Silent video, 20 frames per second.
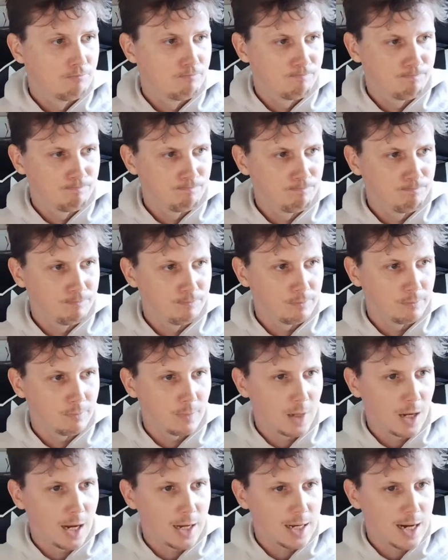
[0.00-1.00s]

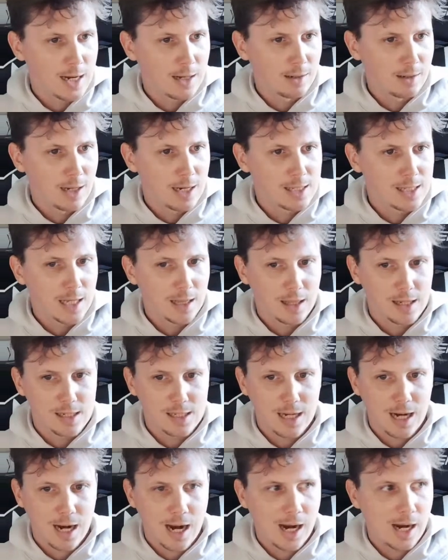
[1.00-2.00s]
I kind of like that this
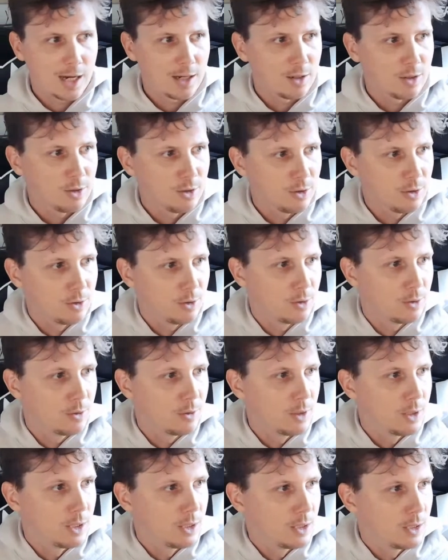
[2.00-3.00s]
guy
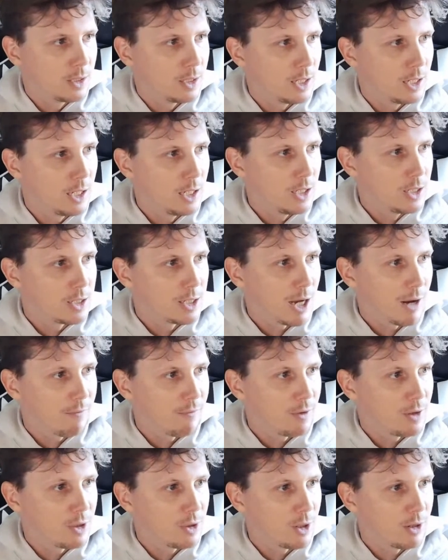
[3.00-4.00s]
who is
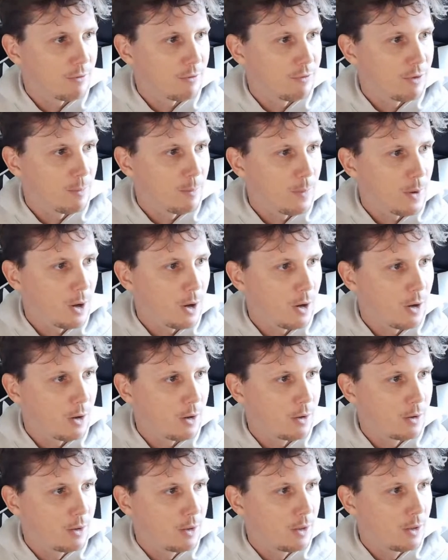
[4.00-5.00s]
definitely good at
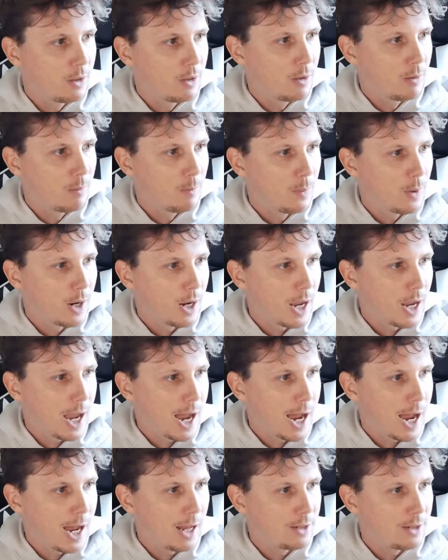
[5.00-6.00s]
football, but
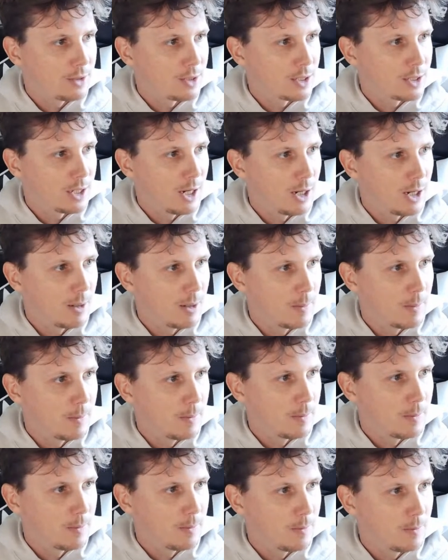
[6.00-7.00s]
has
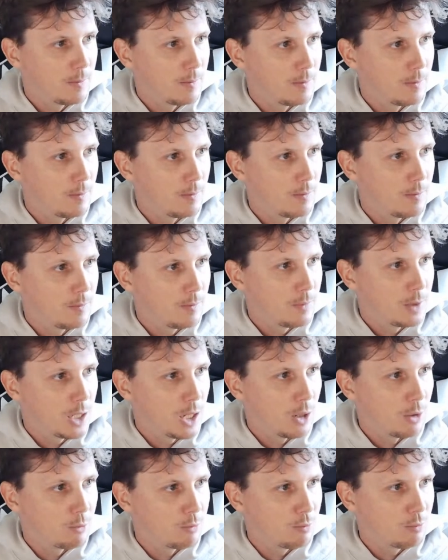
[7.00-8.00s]
some,
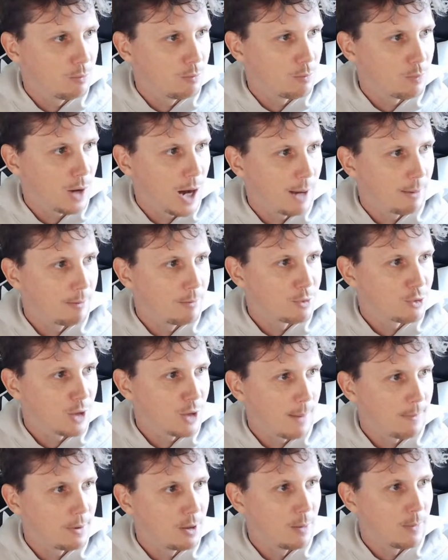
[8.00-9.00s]
problems
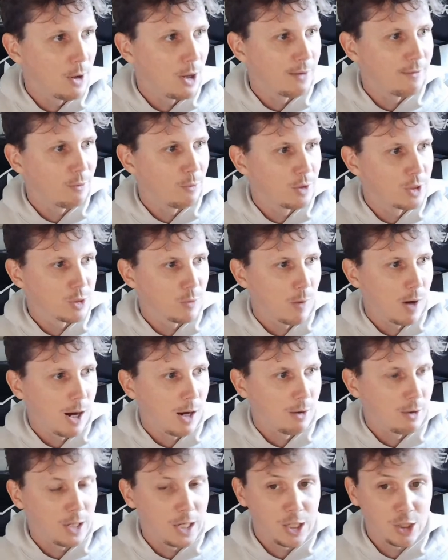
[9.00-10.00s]
dropping the ball every once in a
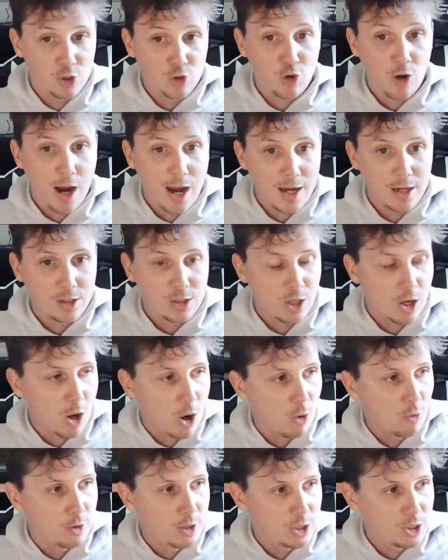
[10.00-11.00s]
while, is trying to
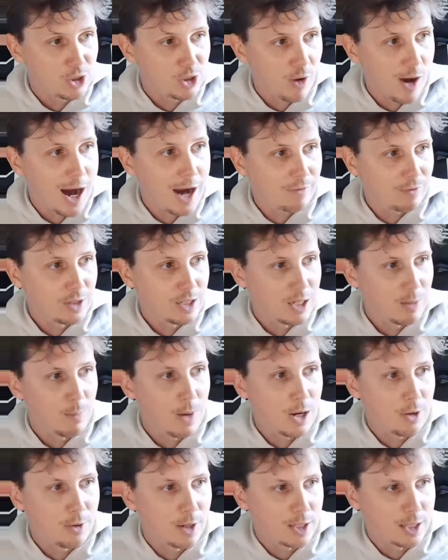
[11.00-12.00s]
hone his craft and get
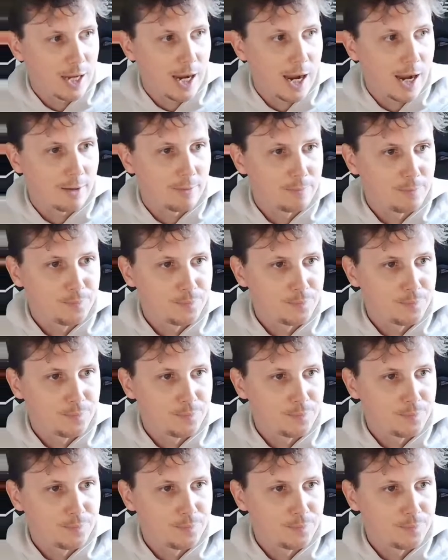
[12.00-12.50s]
better at that.